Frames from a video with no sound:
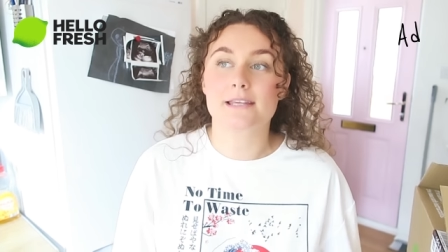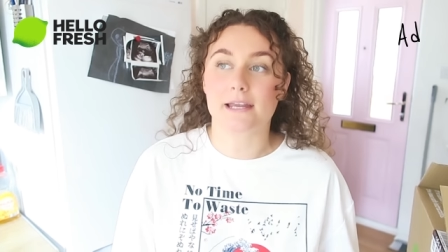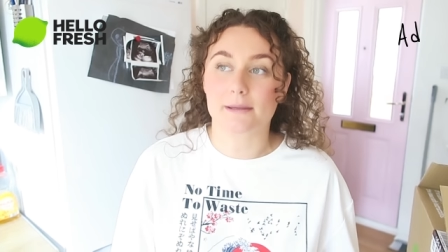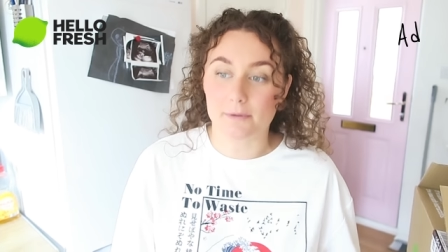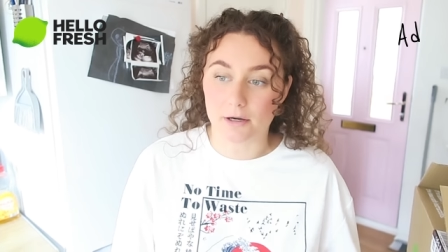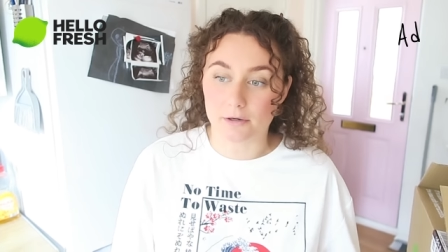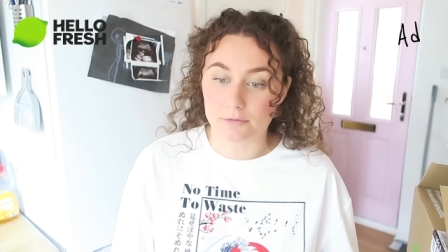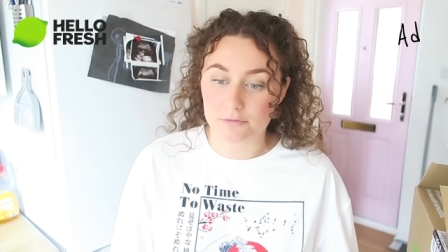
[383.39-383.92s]

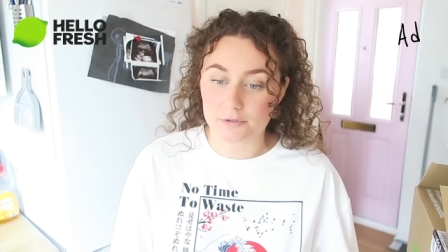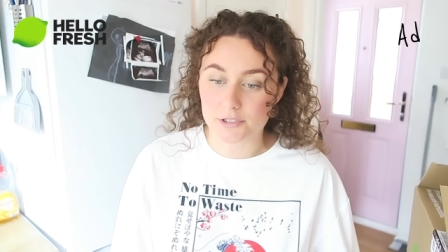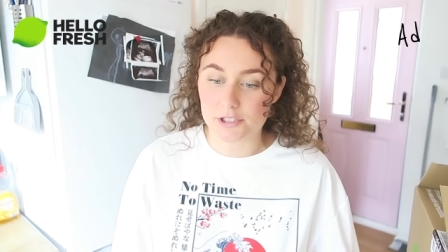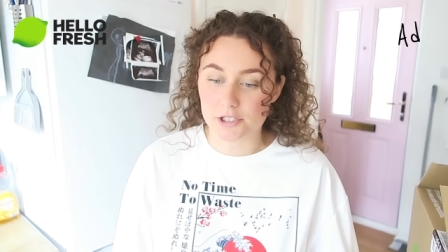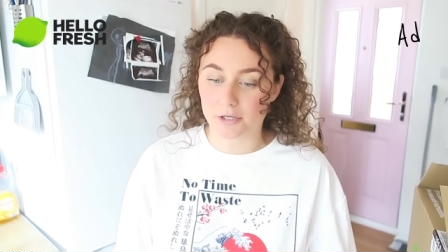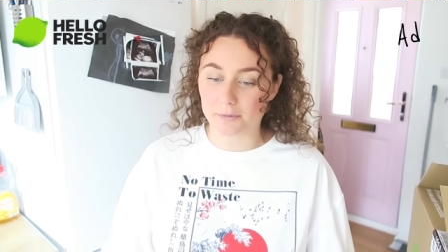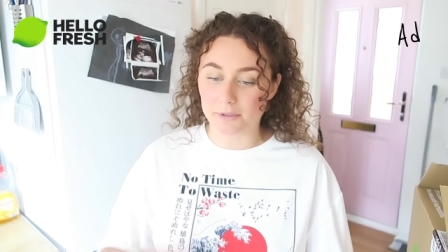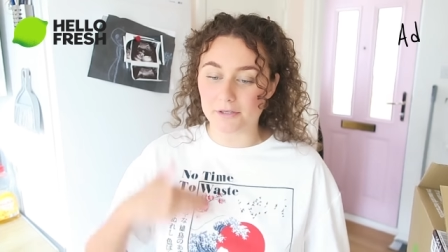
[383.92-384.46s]

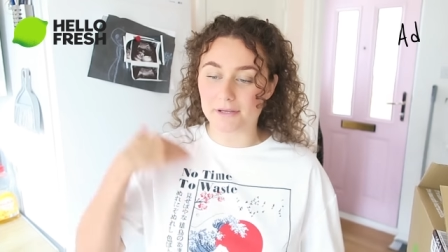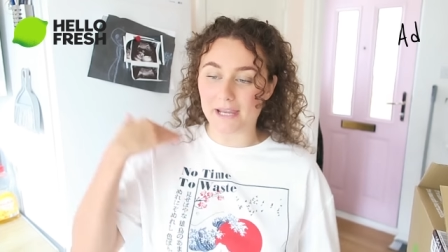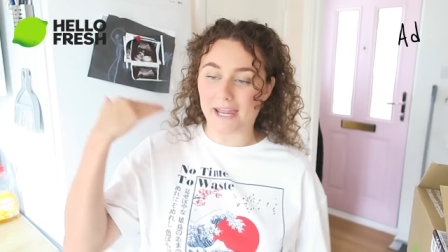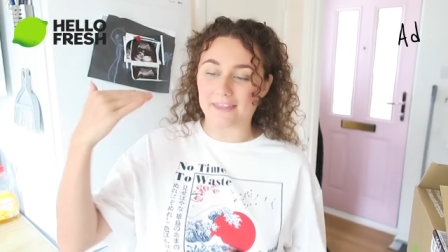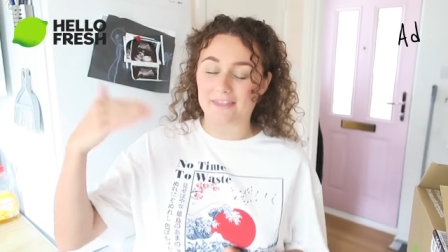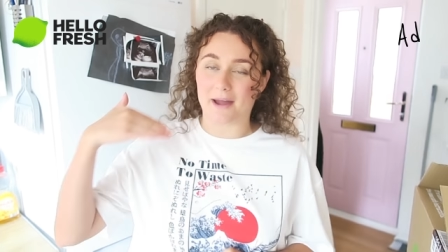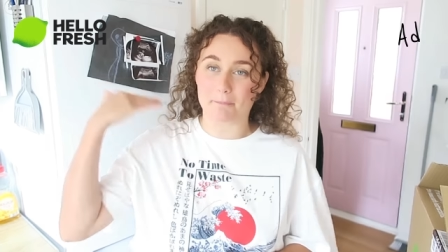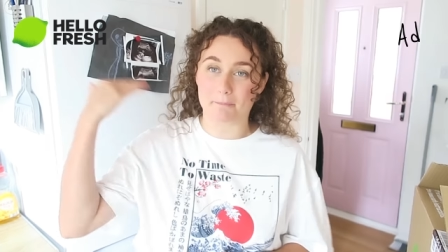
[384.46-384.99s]
Do you know when you
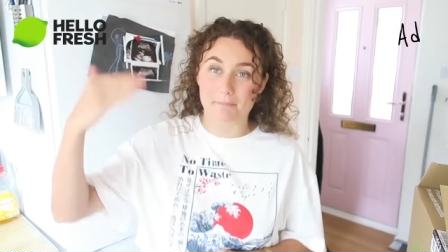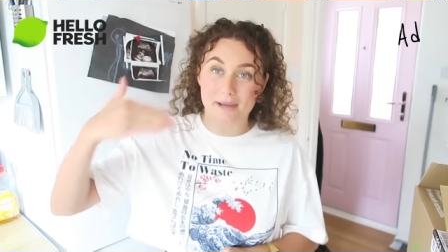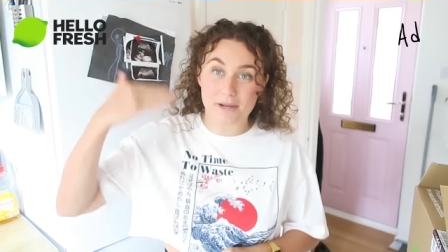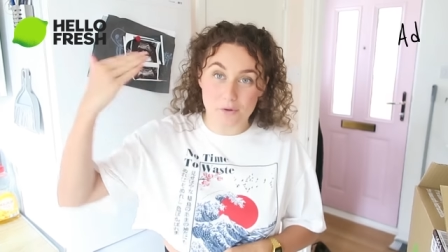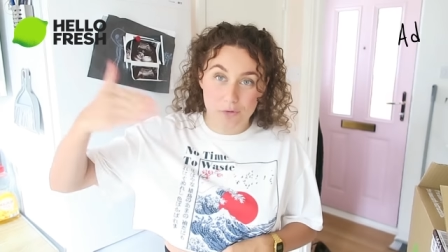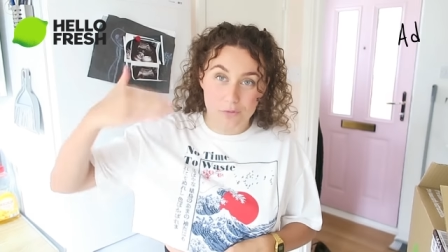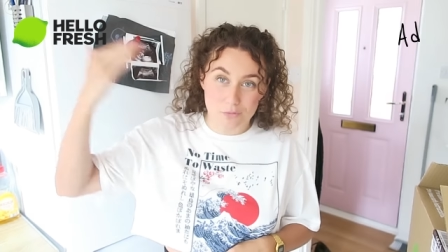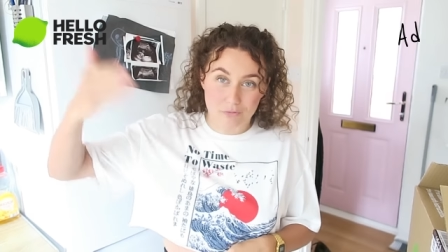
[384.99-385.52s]
get in that
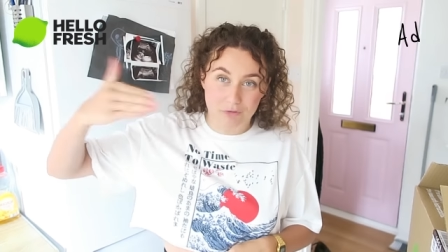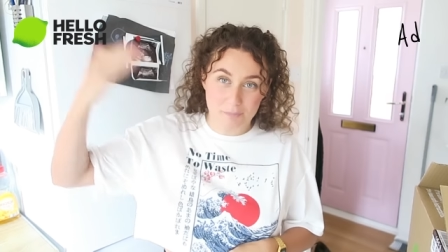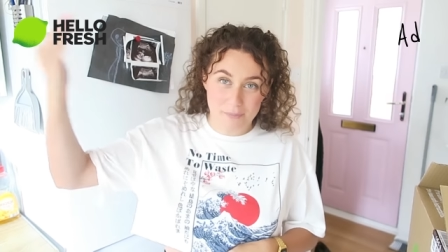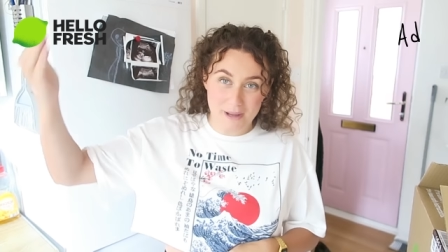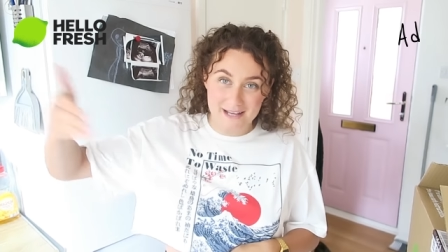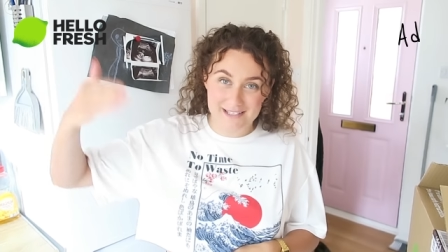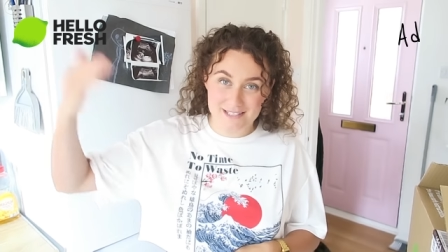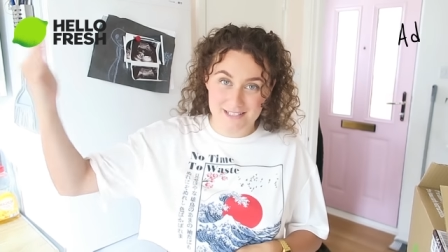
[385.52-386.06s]
meal
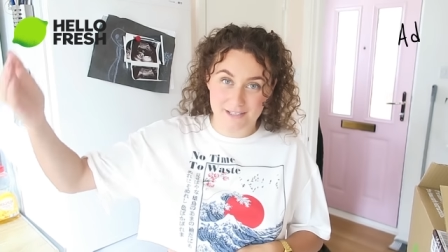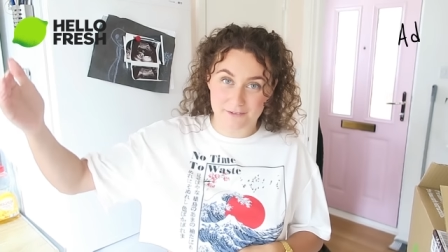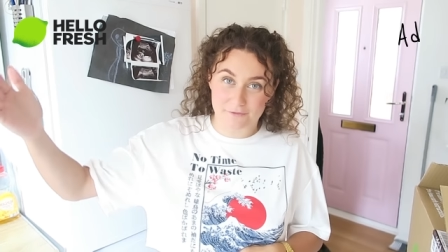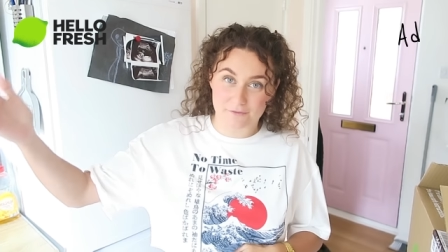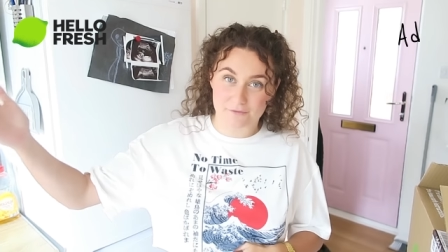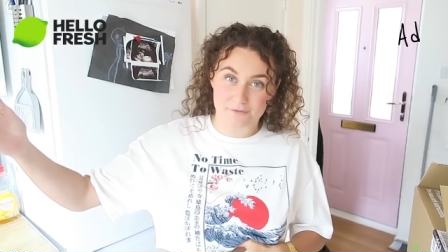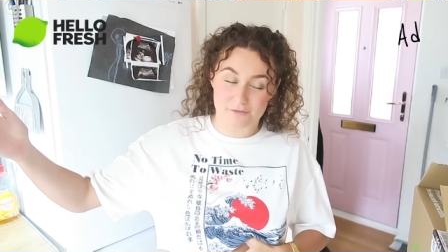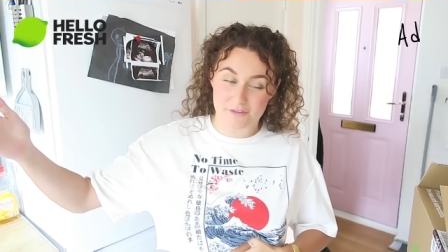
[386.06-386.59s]

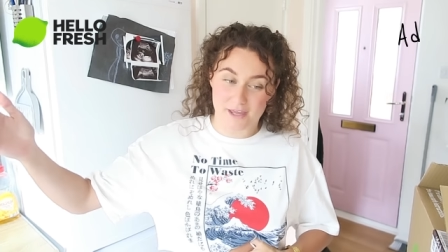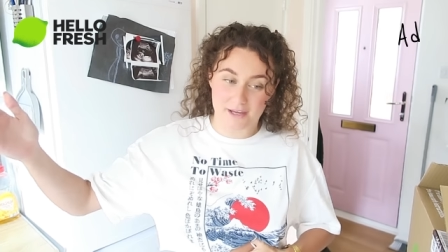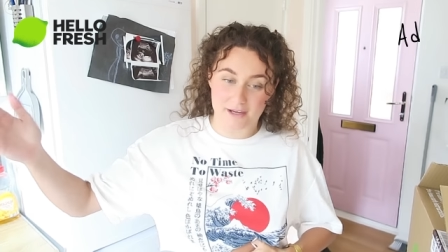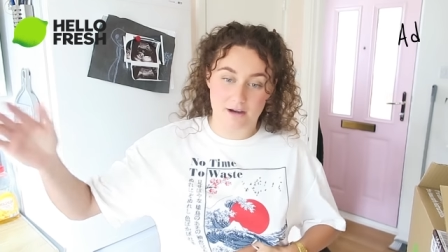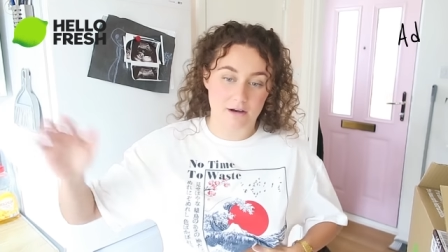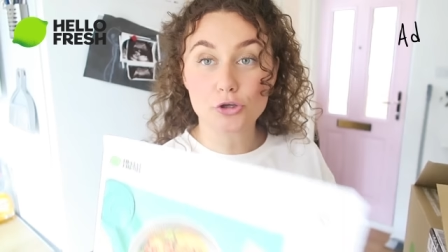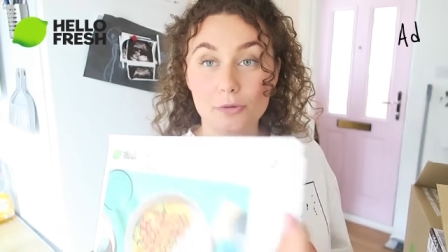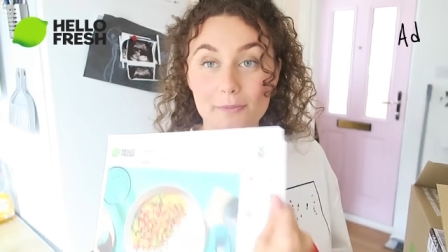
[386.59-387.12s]
repetitive
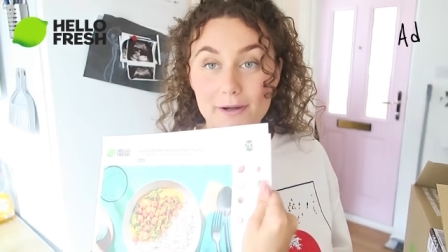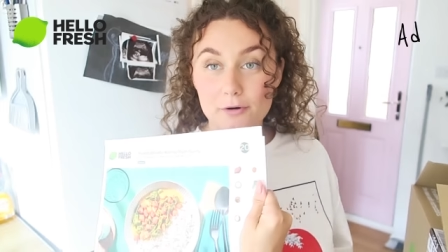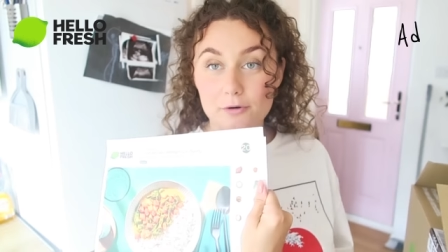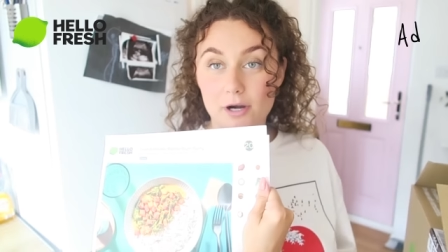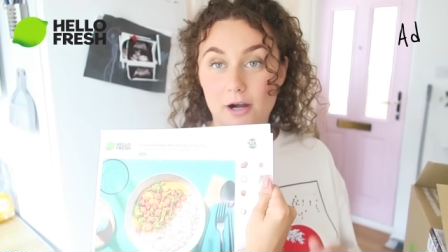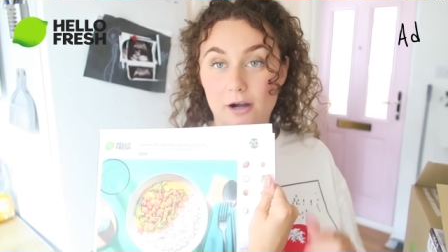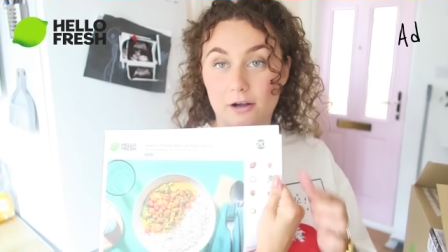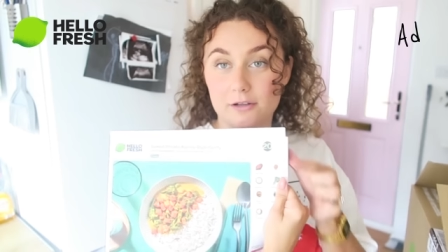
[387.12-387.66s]
thing? On your
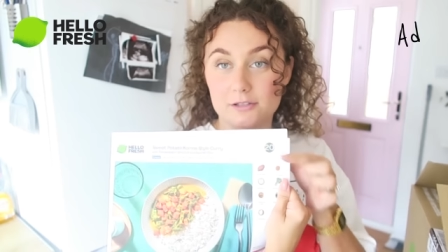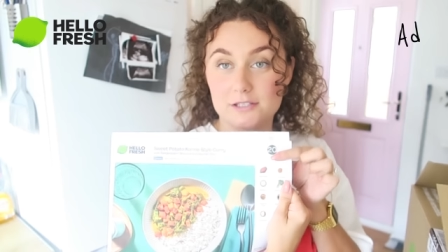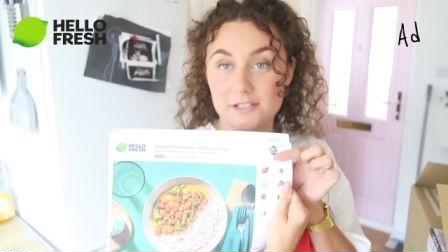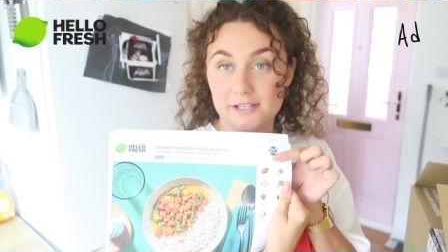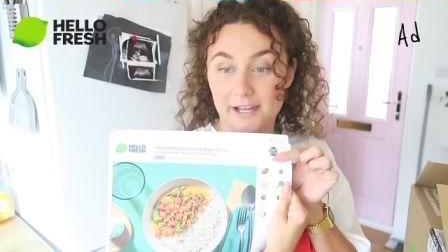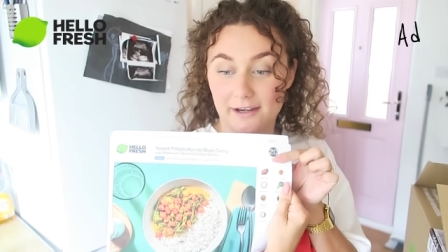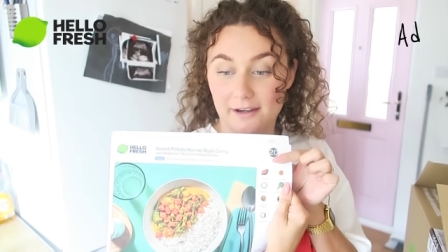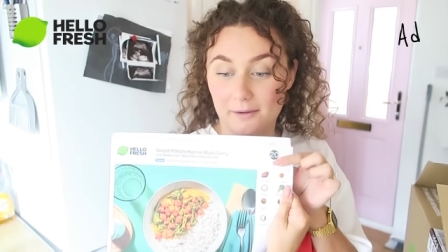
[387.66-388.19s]
meal
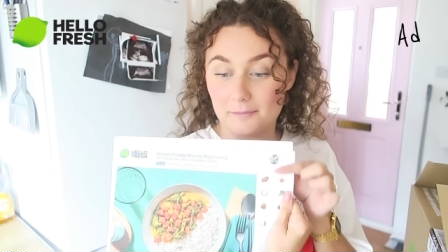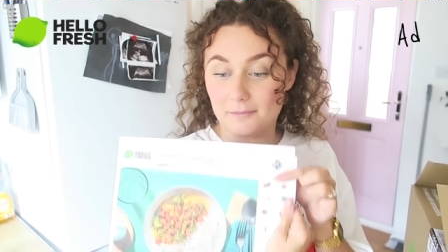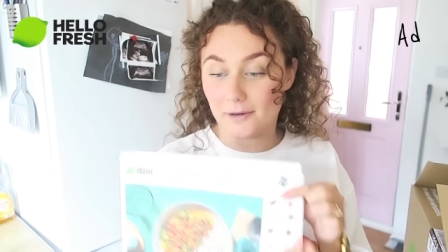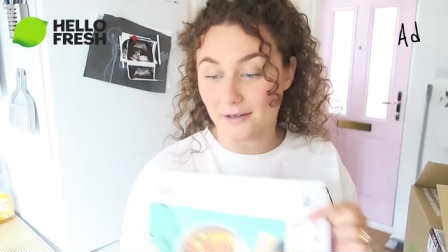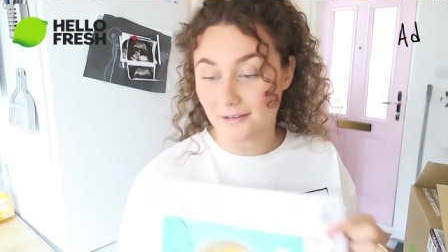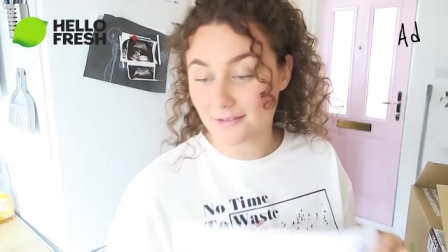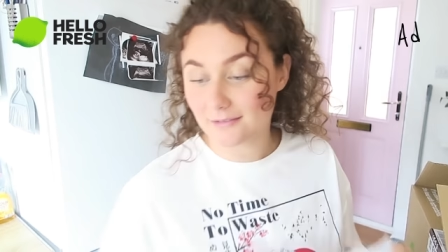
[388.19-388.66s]
cards, you get a number,